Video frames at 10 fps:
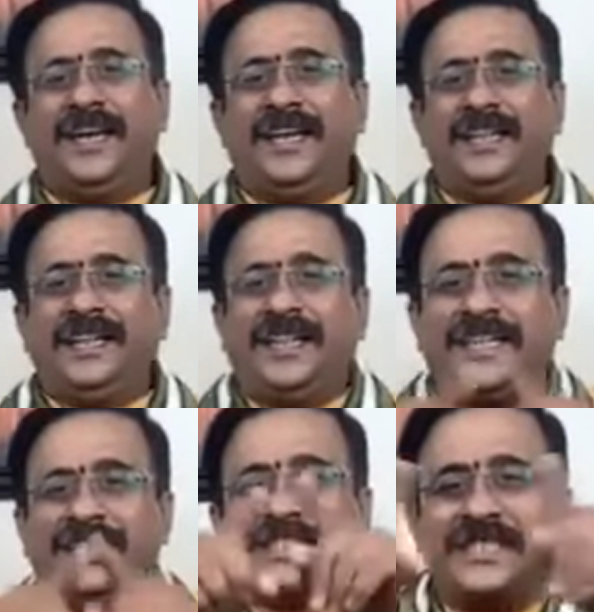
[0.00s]
In
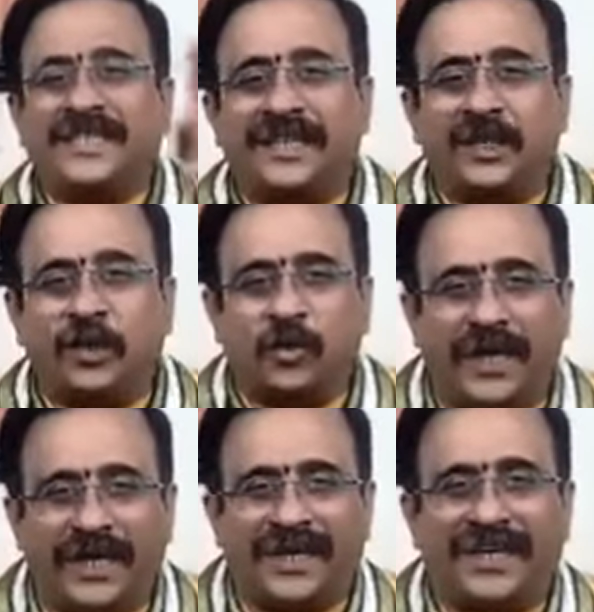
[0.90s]
this
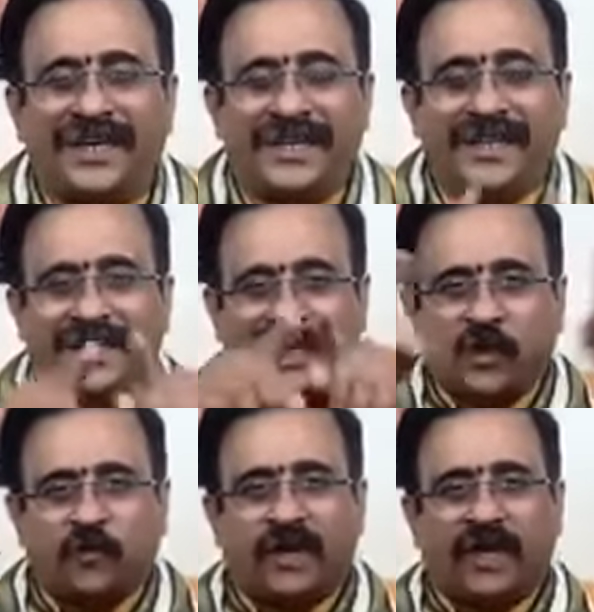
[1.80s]
today, in
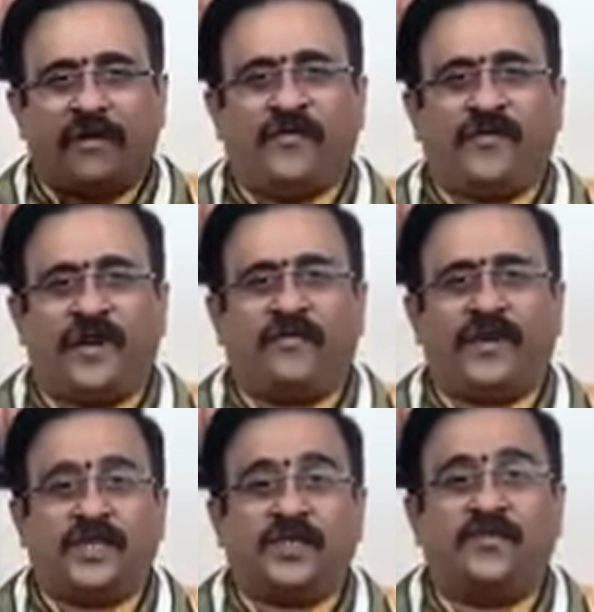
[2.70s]
this frame of
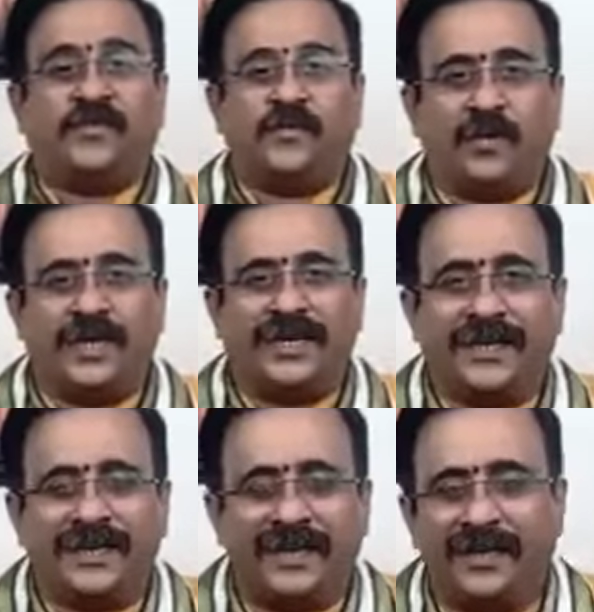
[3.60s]
reference of today,
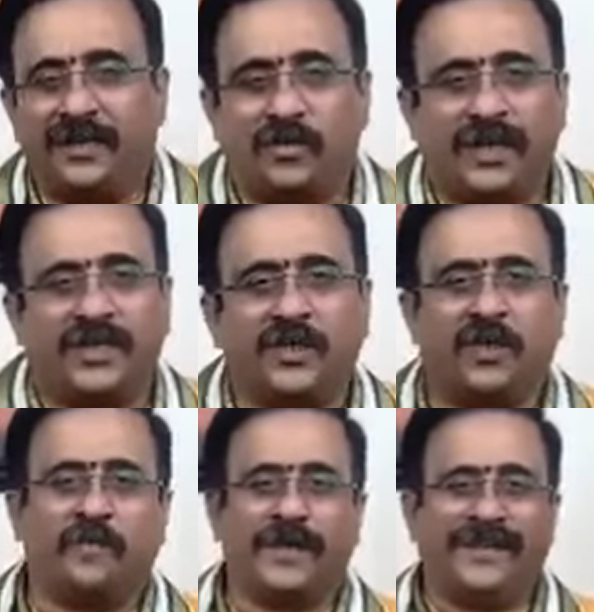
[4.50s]
in today's
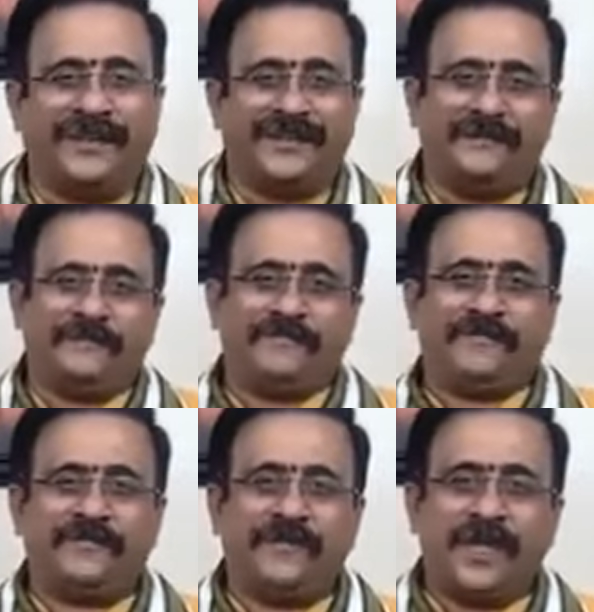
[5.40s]
topic,
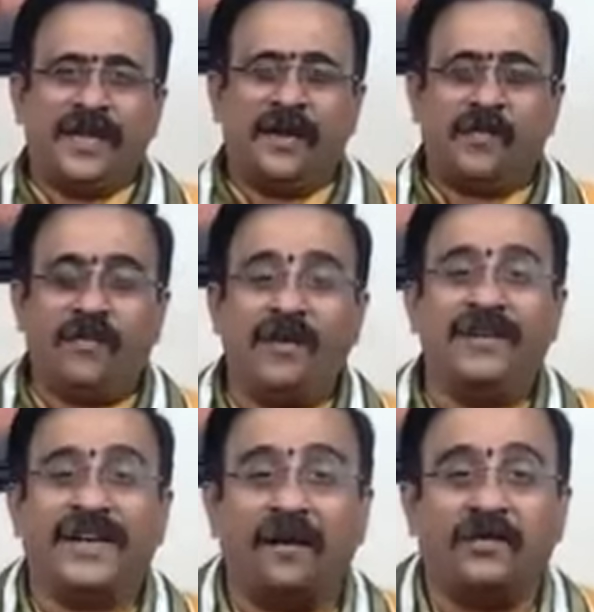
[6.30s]
we
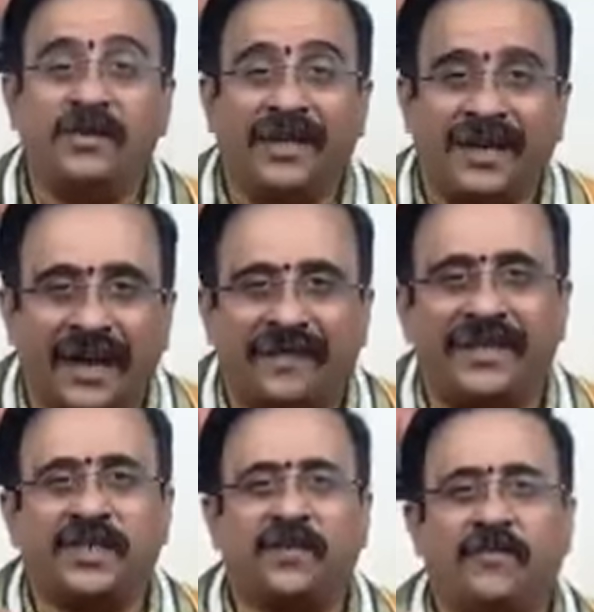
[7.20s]
will come to the
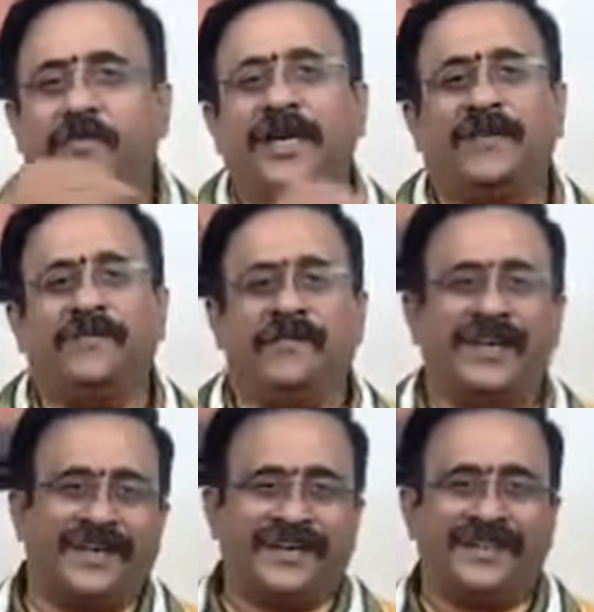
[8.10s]
relevance of being
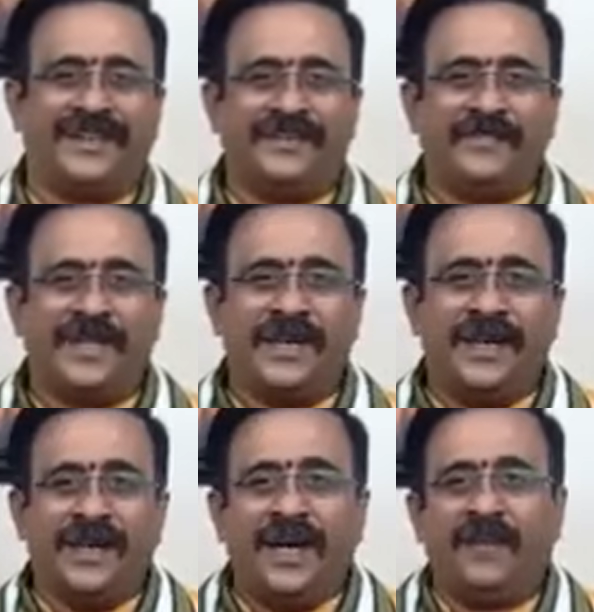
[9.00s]
Vivekananda.
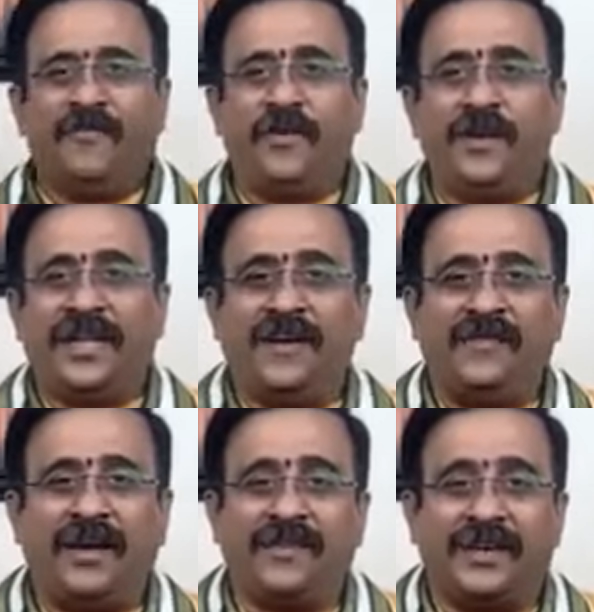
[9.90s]
And for that,
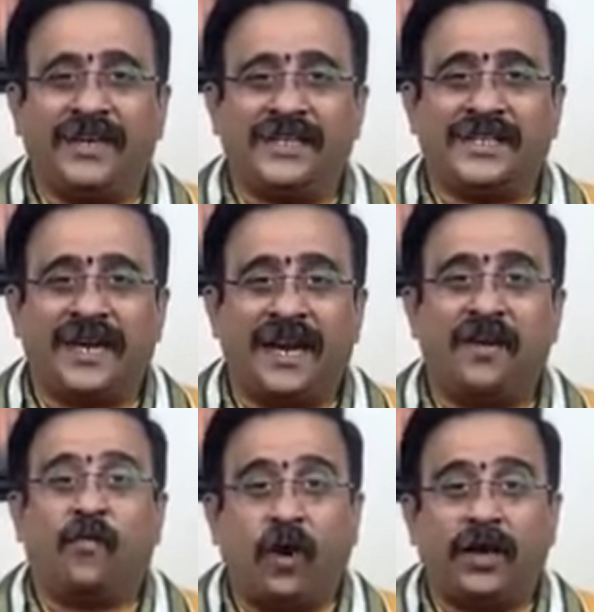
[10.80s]
we have to
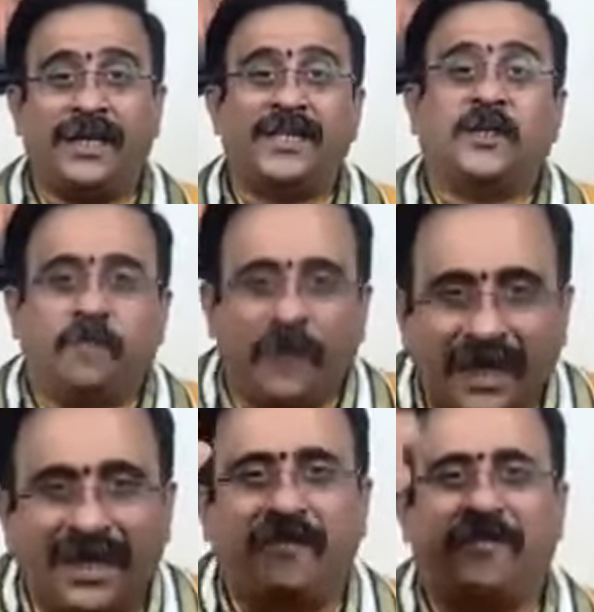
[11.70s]
understand what is
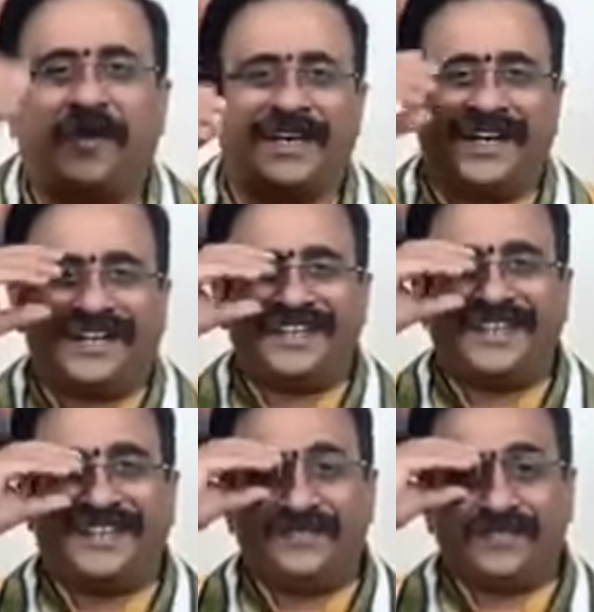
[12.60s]
being Vivekananda.